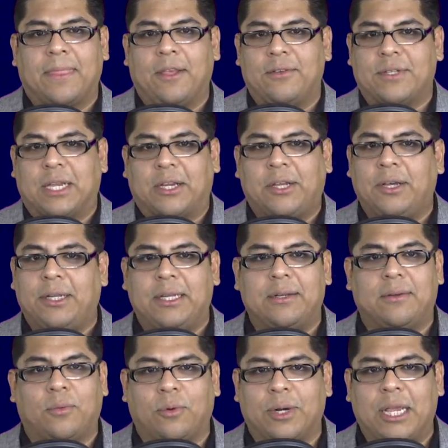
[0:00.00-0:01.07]
Those that
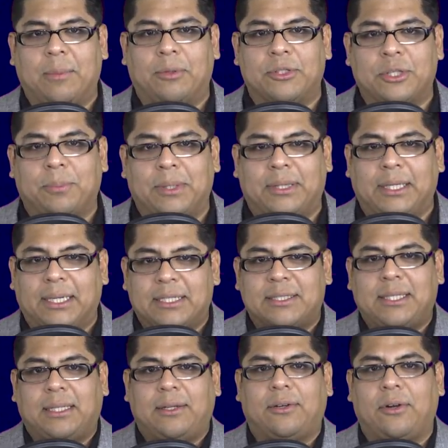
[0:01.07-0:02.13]
couldn't weren't able to, but they
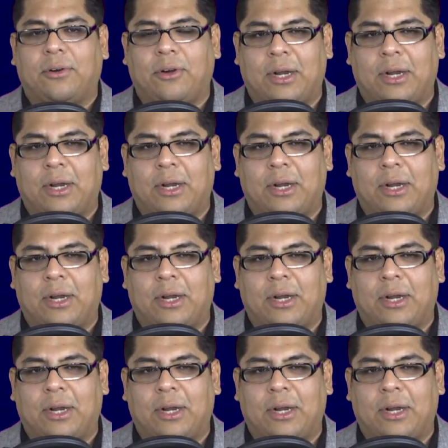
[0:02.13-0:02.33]
extended